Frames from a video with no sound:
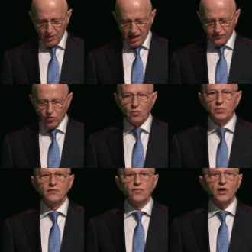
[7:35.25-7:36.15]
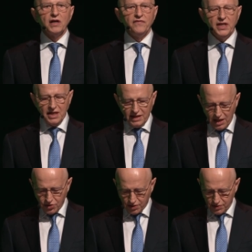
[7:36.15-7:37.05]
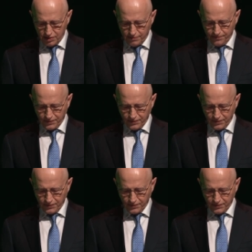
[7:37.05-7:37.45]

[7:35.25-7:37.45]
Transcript: platform for convening nations,